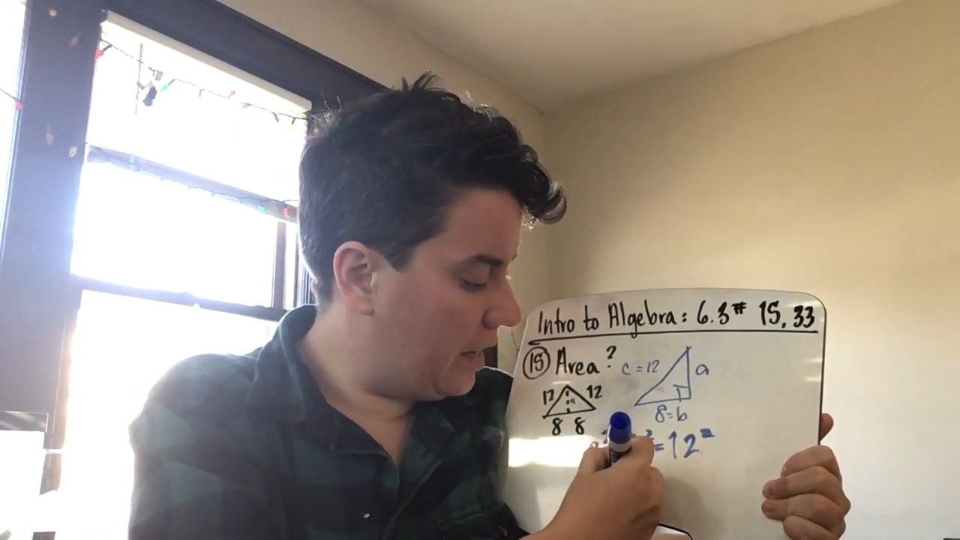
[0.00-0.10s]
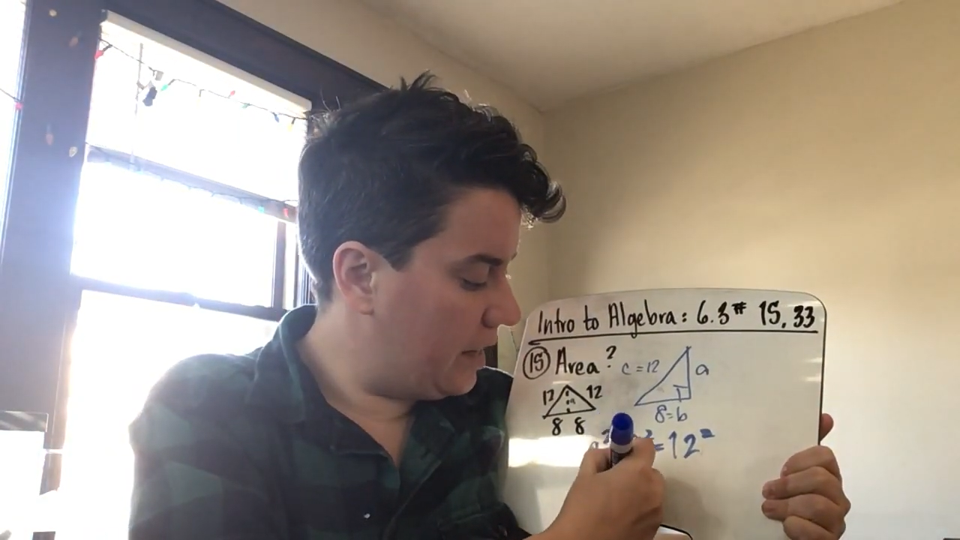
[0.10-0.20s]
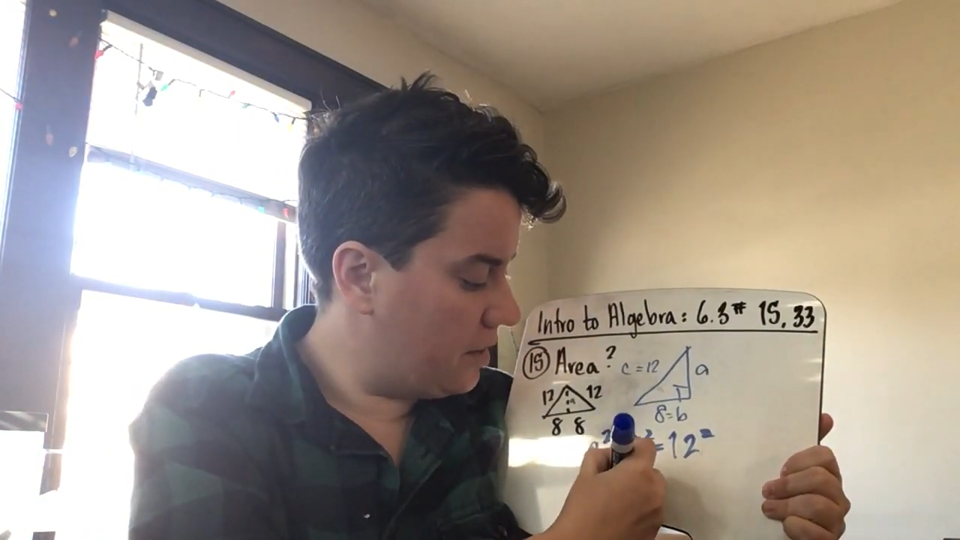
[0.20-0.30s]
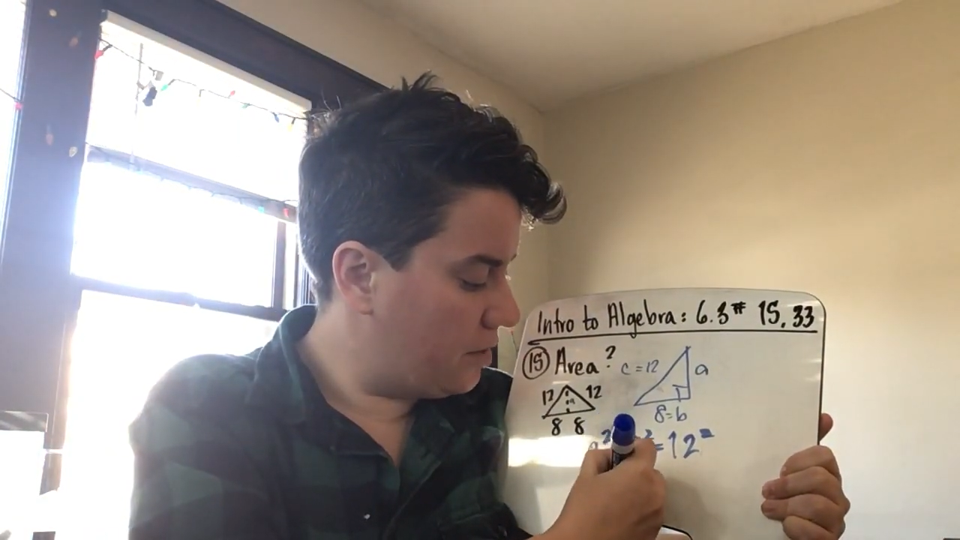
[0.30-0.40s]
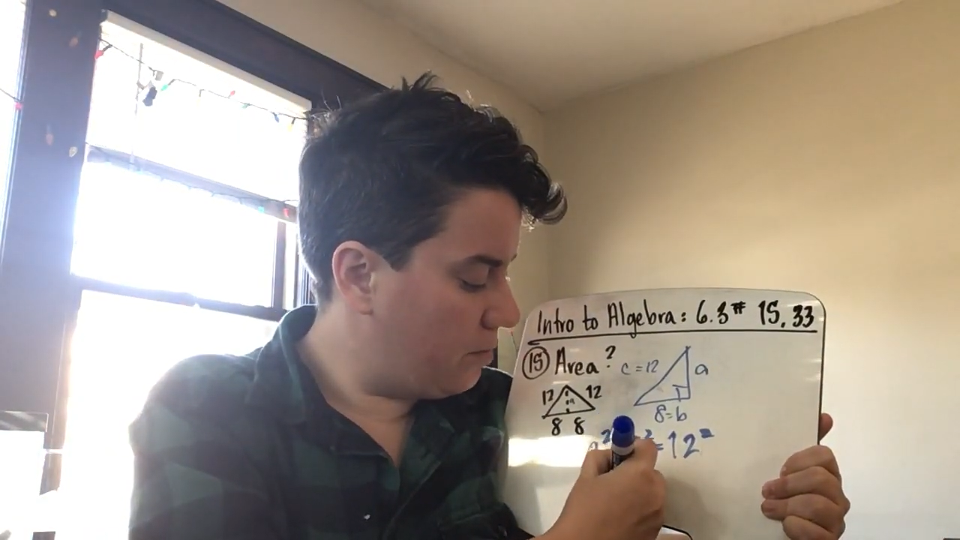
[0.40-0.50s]

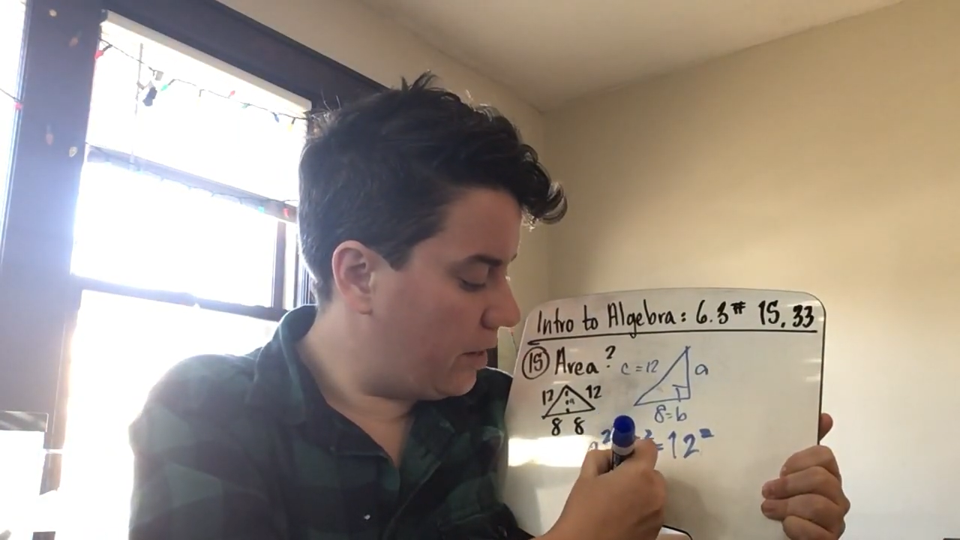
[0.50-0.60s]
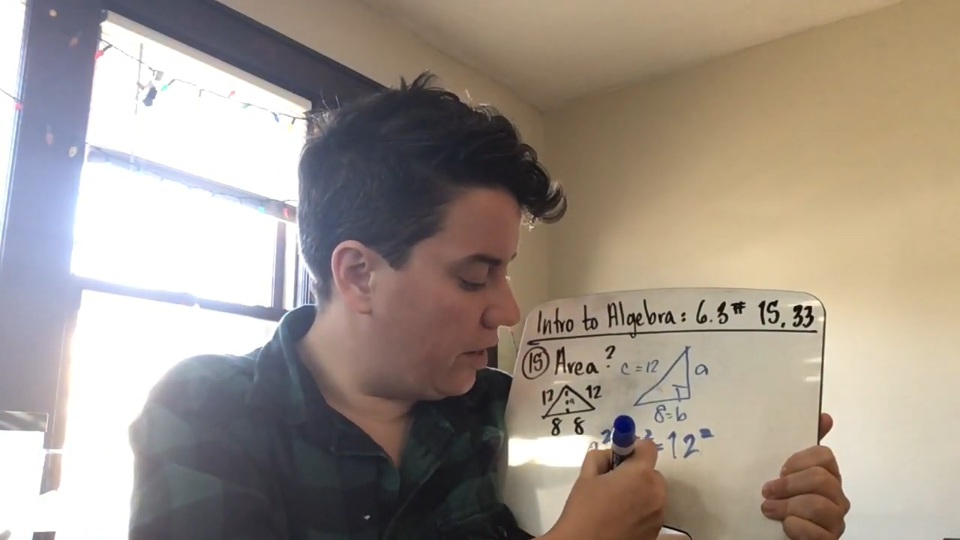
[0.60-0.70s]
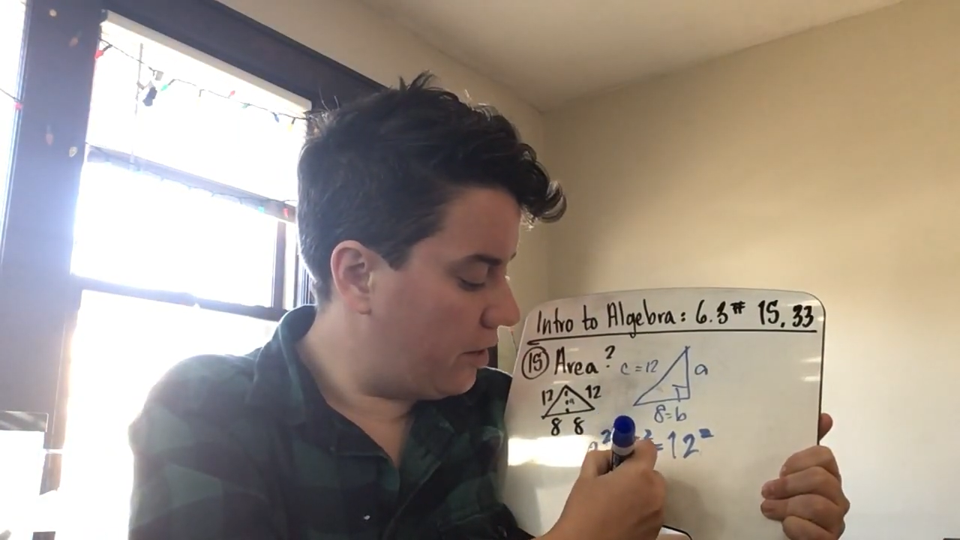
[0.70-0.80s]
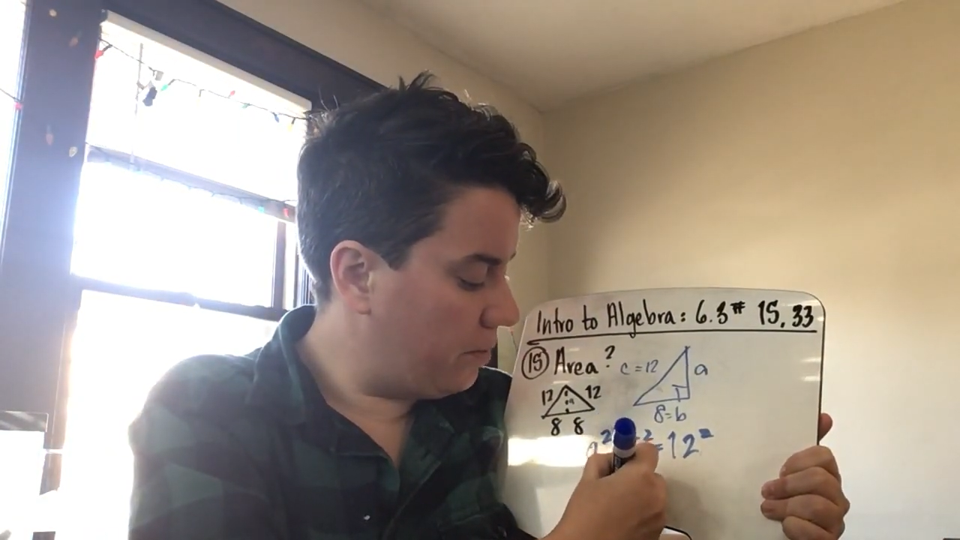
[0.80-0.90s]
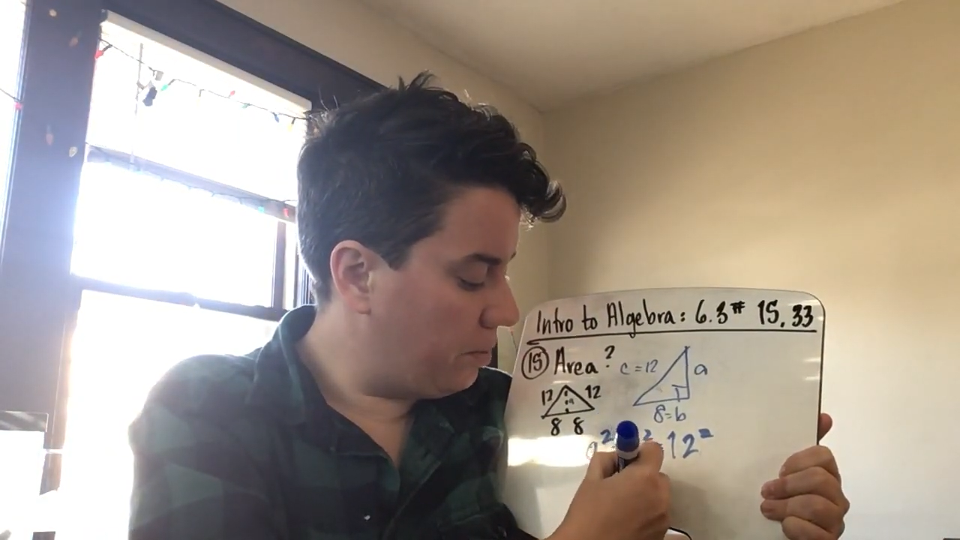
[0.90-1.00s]
A
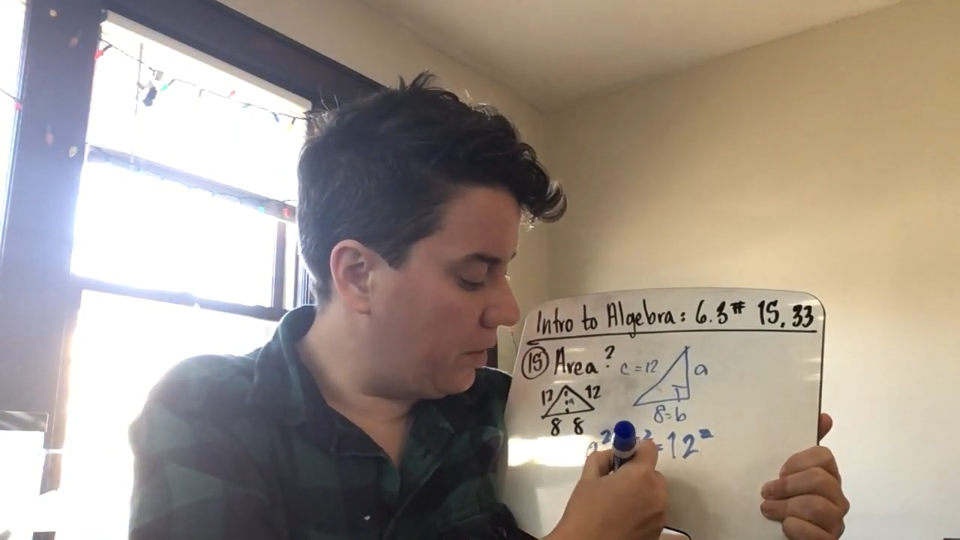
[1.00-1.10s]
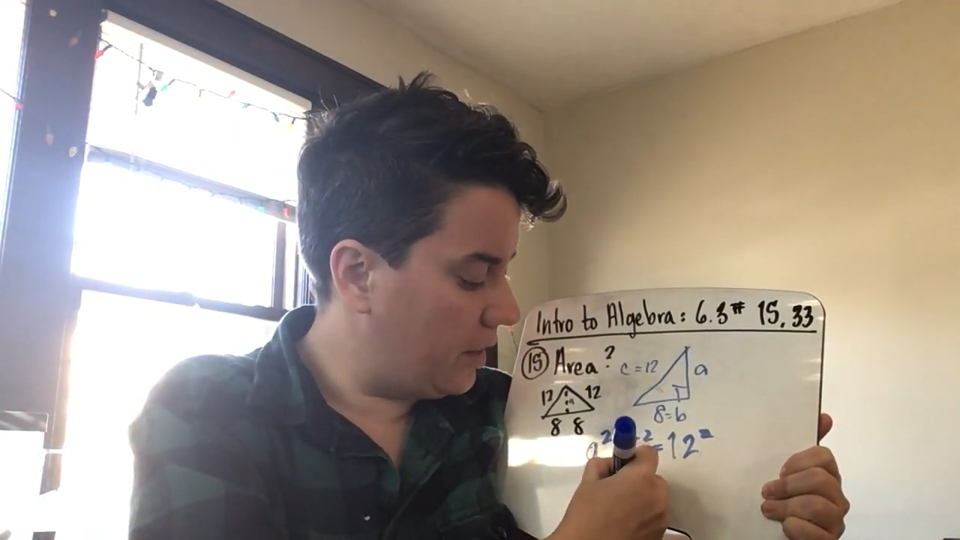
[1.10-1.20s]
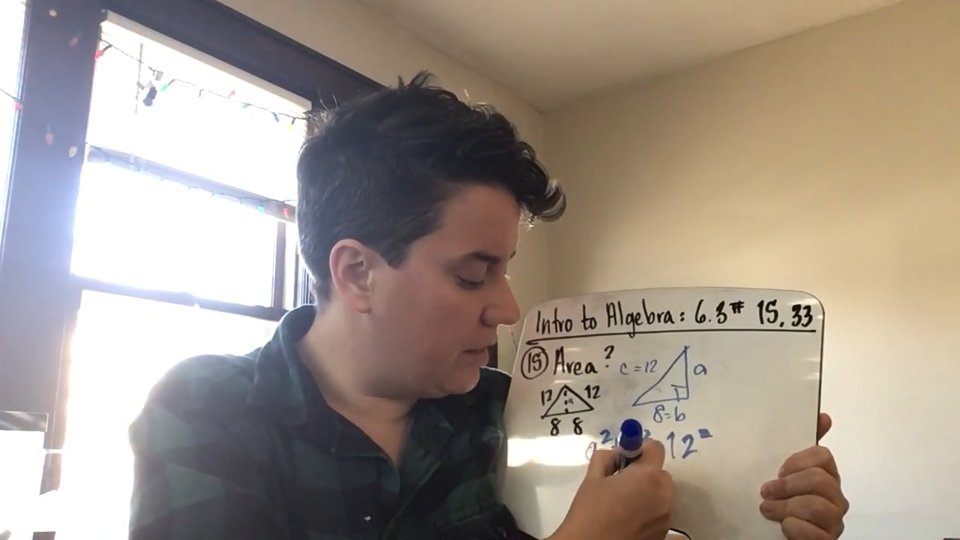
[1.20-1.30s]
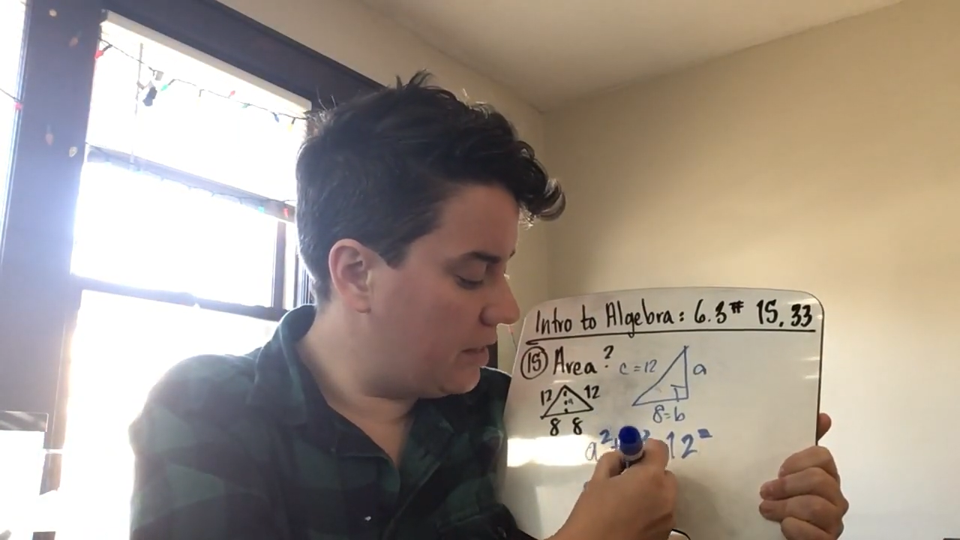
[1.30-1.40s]
squared plus